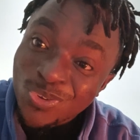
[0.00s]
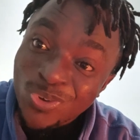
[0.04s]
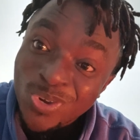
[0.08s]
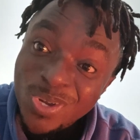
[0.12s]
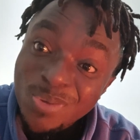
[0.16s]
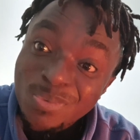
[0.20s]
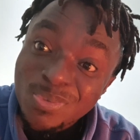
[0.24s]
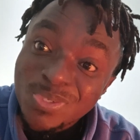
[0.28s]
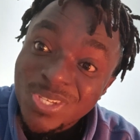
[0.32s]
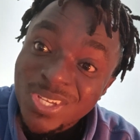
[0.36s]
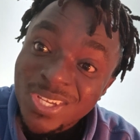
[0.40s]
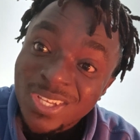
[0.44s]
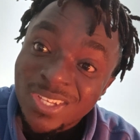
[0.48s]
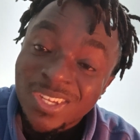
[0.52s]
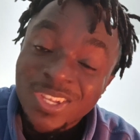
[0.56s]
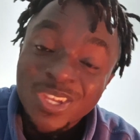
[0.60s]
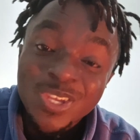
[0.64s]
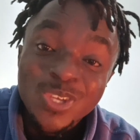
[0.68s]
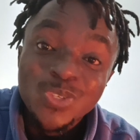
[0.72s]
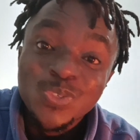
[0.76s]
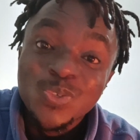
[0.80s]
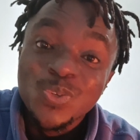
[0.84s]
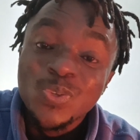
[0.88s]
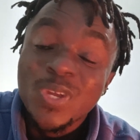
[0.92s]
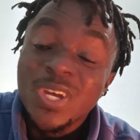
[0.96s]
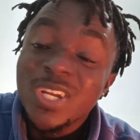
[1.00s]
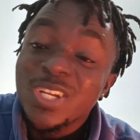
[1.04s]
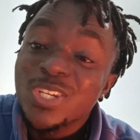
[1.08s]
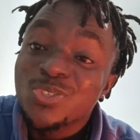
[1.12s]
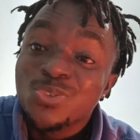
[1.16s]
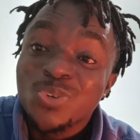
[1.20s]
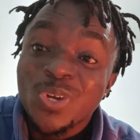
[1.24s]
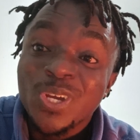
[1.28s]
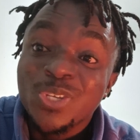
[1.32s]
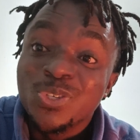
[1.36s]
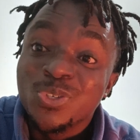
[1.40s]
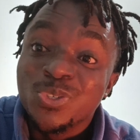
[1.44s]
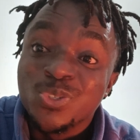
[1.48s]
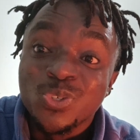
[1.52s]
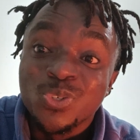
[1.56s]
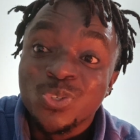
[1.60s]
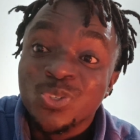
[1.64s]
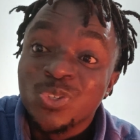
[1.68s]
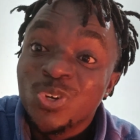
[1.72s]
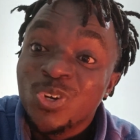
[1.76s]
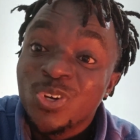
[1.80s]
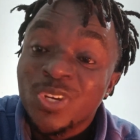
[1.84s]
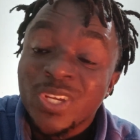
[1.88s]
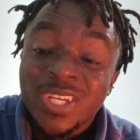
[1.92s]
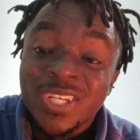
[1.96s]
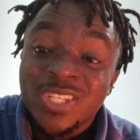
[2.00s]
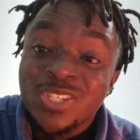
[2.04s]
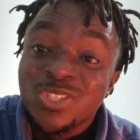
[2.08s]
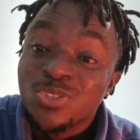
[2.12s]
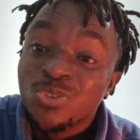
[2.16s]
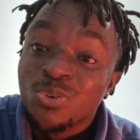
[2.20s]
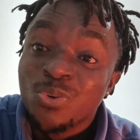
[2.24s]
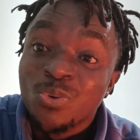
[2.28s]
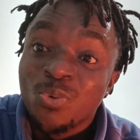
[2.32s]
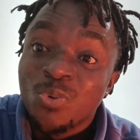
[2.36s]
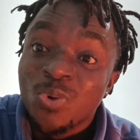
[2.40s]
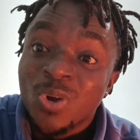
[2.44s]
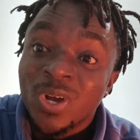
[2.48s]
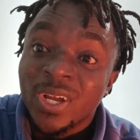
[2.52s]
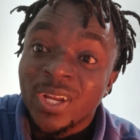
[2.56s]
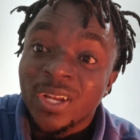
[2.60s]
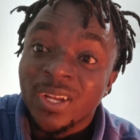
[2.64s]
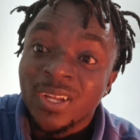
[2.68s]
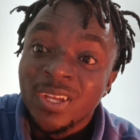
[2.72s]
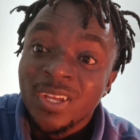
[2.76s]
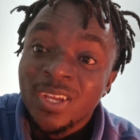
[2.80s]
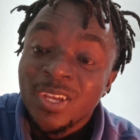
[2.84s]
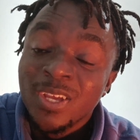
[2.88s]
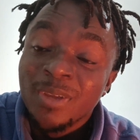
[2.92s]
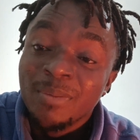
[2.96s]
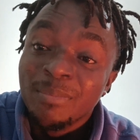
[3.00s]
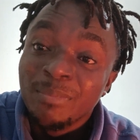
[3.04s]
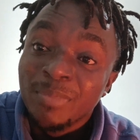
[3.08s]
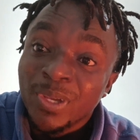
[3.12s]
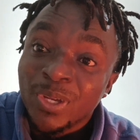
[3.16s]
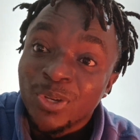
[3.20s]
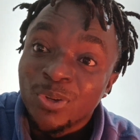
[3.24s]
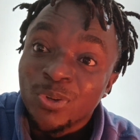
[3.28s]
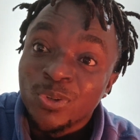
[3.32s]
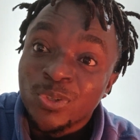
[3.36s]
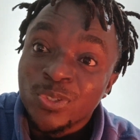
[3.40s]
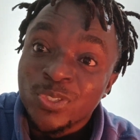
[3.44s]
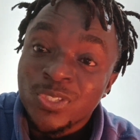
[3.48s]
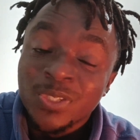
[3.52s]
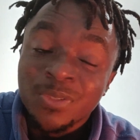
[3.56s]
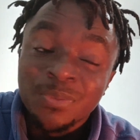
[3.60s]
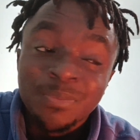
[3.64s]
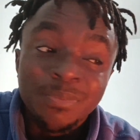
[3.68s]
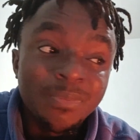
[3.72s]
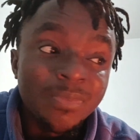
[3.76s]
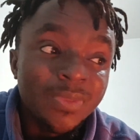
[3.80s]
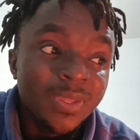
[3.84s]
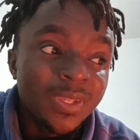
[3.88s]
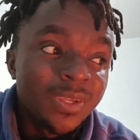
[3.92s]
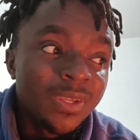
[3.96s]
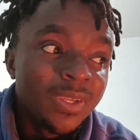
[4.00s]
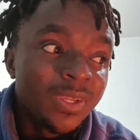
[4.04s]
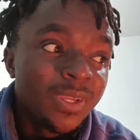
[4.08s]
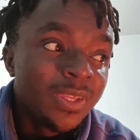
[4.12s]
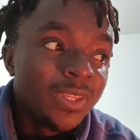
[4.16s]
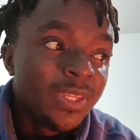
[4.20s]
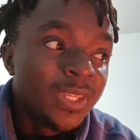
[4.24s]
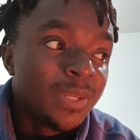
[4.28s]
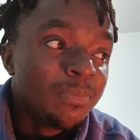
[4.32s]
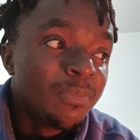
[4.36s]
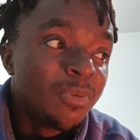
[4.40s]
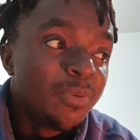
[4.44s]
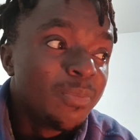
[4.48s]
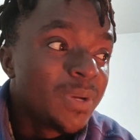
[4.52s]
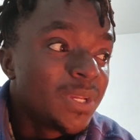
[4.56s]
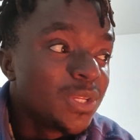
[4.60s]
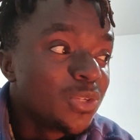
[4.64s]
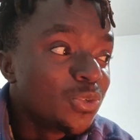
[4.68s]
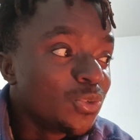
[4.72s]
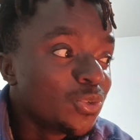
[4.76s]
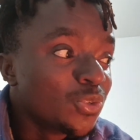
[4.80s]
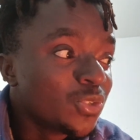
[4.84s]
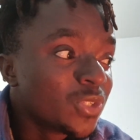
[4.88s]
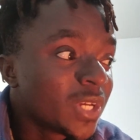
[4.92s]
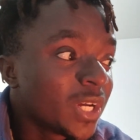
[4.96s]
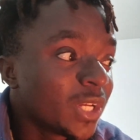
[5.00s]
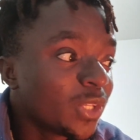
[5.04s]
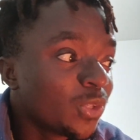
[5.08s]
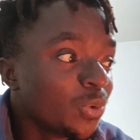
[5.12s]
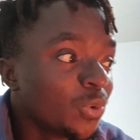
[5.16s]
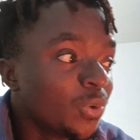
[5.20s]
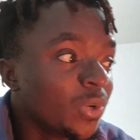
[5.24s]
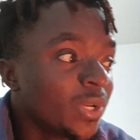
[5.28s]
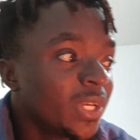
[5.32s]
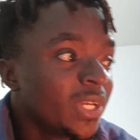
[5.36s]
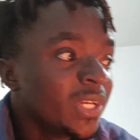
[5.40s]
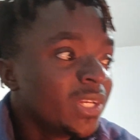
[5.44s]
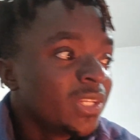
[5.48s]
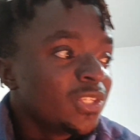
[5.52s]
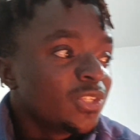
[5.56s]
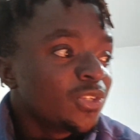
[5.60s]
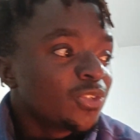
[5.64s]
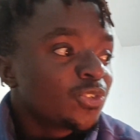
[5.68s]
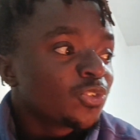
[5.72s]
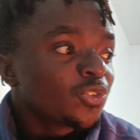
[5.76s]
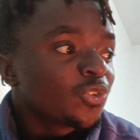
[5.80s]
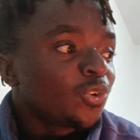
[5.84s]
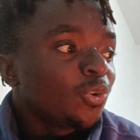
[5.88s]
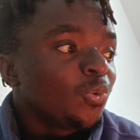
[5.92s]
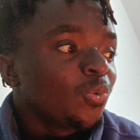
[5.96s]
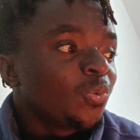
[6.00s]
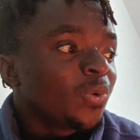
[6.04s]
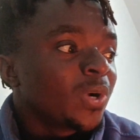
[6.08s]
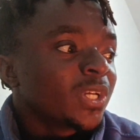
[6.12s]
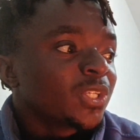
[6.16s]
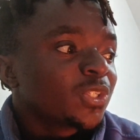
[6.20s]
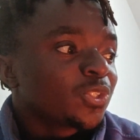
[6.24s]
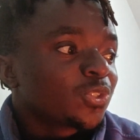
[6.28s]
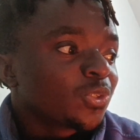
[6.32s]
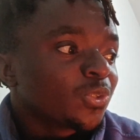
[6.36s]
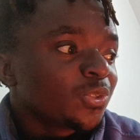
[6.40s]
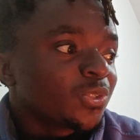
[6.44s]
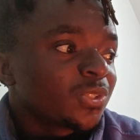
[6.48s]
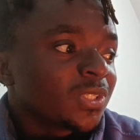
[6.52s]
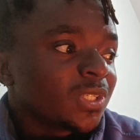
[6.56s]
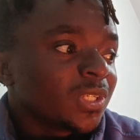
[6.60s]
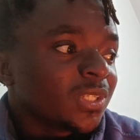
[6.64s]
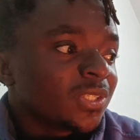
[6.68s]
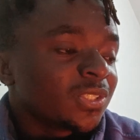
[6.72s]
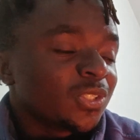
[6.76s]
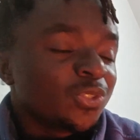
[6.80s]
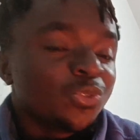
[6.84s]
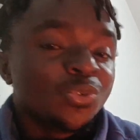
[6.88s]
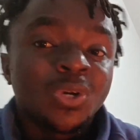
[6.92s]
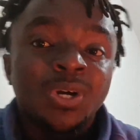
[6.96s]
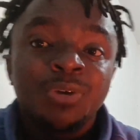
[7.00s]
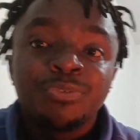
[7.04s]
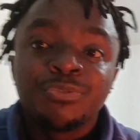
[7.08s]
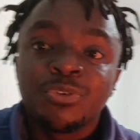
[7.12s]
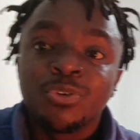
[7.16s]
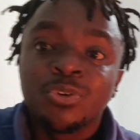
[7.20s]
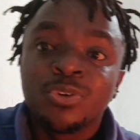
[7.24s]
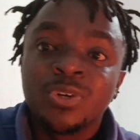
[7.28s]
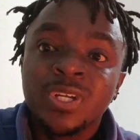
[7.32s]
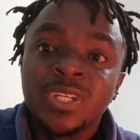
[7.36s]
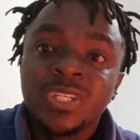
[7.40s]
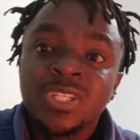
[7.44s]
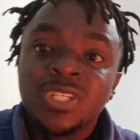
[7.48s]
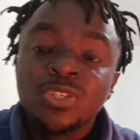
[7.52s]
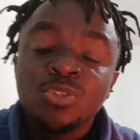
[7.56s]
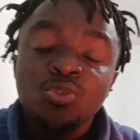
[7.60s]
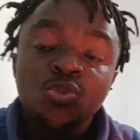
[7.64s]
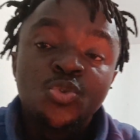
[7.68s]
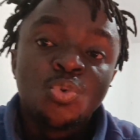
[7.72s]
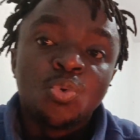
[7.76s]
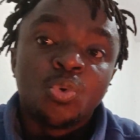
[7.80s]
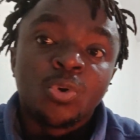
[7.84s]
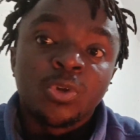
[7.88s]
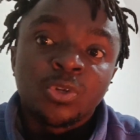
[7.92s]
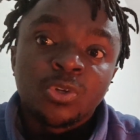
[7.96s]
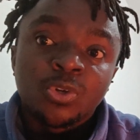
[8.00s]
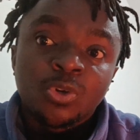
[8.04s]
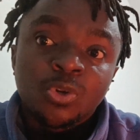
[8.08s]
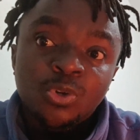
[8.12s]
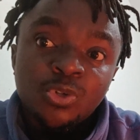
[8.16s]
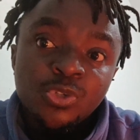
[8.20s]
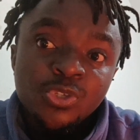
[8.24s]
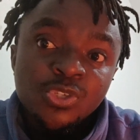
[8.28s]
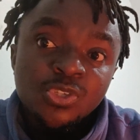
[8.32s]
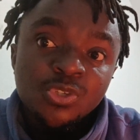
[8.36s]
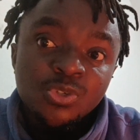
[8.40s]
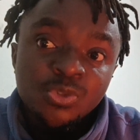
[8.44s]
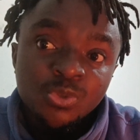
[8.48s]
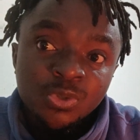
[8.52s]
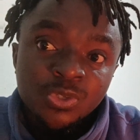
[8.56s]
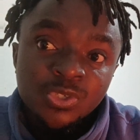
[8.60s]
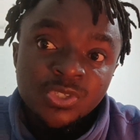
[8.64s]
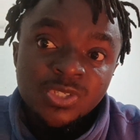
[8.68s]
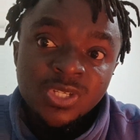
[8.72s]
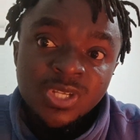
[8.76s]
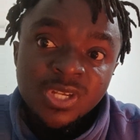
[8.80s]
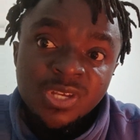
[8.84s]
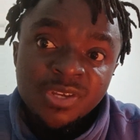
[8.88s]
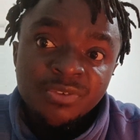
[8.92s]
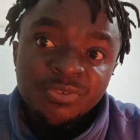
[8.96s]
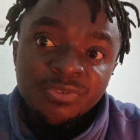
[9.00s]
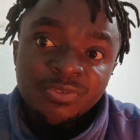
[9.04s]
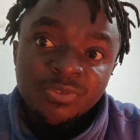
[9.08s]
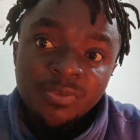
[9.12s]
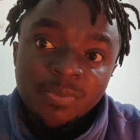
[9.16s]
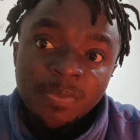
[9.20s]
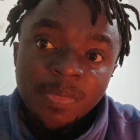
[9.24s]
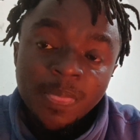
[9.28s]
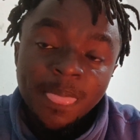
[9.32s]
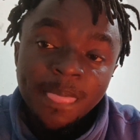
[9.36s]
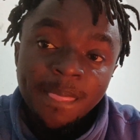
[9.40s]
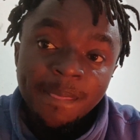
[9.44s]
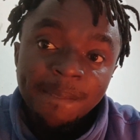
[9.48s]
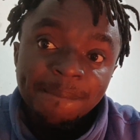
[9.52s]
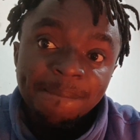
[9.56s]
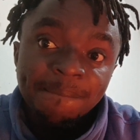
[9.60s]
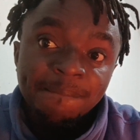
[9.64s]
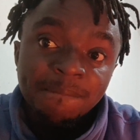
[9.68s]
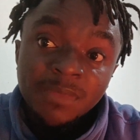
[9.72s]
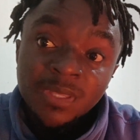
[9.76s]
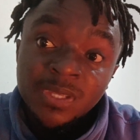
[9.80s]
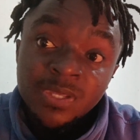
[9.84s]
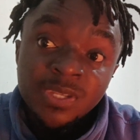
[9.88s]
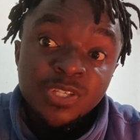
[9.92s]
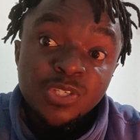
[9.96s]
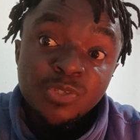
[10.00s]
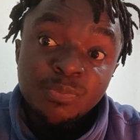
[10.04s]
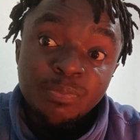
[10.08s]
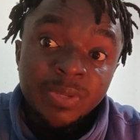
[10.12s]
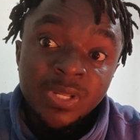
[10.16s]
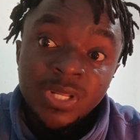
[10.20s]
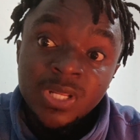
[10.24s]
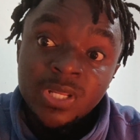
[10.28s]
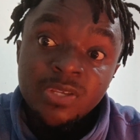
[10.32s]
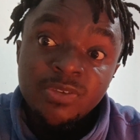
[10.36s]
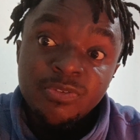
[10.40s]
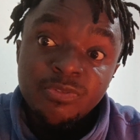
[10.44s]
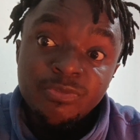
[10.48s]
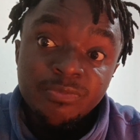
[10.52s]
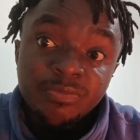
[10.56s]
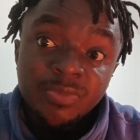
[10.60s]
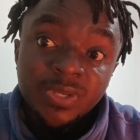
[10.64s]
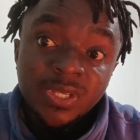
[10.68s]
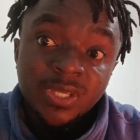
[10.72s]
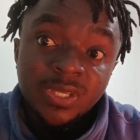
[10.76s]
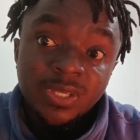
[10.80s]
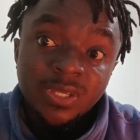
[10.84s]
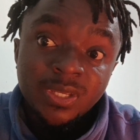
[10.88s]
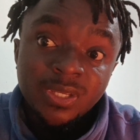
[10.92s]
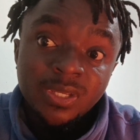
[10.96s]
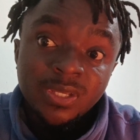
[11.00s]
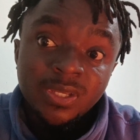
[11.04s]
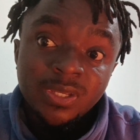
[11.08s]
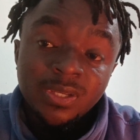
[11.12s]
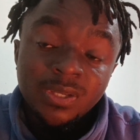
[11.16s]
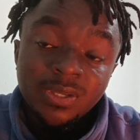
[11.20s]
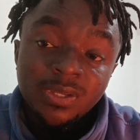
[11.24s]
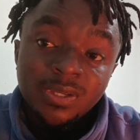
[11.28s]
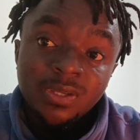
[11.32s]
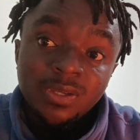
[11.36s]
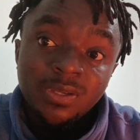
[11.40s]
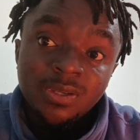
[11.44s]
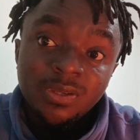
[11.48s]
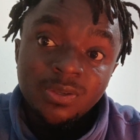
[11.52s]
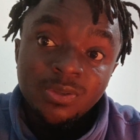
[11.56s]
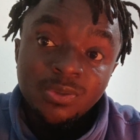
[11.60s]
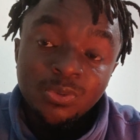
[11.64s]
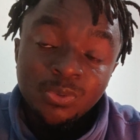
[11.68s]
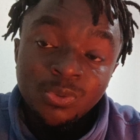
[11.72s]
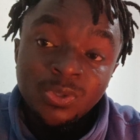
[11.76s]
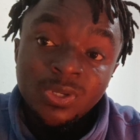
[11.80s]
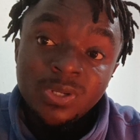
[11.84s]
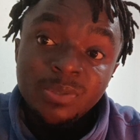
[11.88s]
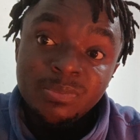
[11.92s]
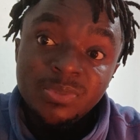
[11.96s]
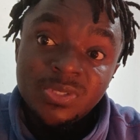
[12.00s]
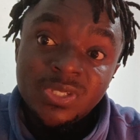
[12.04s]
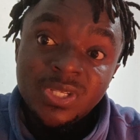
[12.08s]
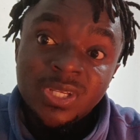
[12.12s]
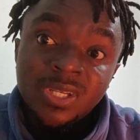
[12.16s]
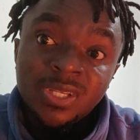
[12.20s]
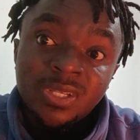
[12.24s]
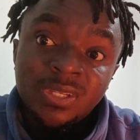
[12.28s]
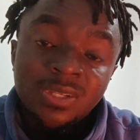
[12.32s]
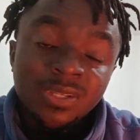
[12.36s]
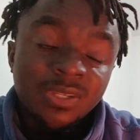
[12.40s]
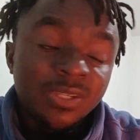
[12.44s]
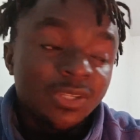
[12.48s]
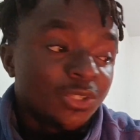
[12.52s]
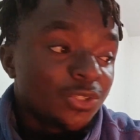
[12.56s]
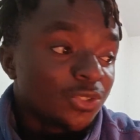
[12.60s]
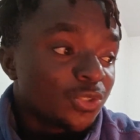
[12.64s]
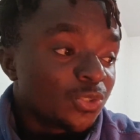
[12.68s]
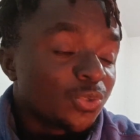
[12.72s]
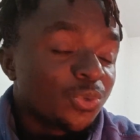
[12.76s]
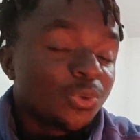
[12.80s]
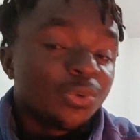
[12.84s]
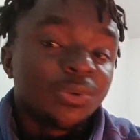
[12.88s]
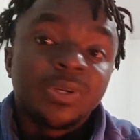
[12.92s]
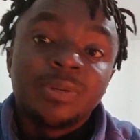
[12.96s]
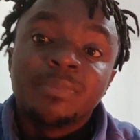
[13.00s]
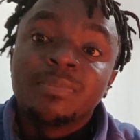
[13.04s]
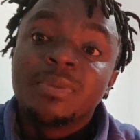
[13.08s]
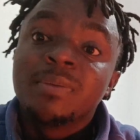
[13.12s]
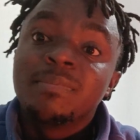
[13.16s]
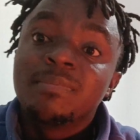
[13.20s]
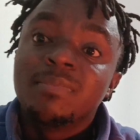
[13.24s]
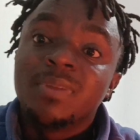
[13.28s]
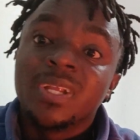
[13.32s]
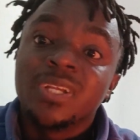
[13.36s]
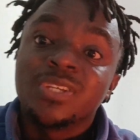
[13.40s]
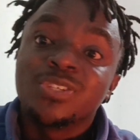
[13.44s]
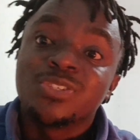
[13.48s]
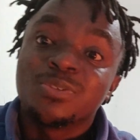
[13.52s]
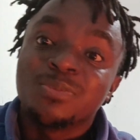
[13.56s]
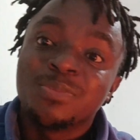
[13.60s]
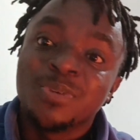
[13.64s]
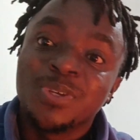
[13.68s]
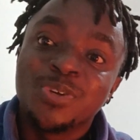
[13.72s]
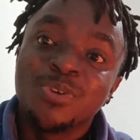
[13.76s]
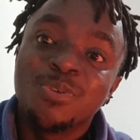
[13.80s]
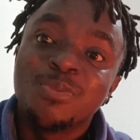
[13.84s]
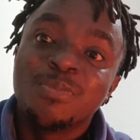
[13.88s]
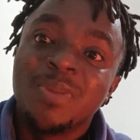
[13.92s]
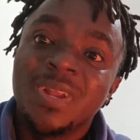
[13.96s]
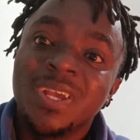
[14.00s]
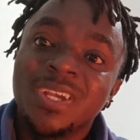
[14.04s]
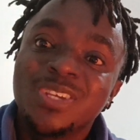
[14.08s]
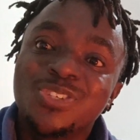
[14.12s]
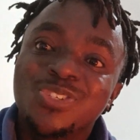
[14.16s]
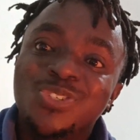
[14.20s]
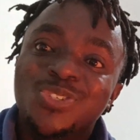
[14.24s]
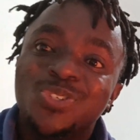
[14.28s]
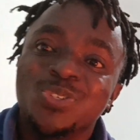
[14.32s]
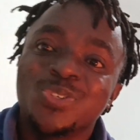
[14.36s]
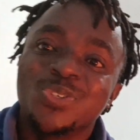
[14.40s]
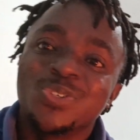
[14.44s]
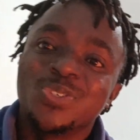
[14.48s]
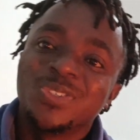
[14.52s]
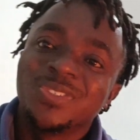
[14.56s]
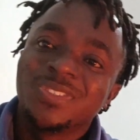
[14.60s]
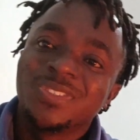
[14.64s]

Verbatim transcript: you got what I'm saying? So that is why you should not hate to one because the moment you start to hate someone's success, you have already do what cost yourself. Just believe me. You got what I'm saying? So remain blessed. May God bless you.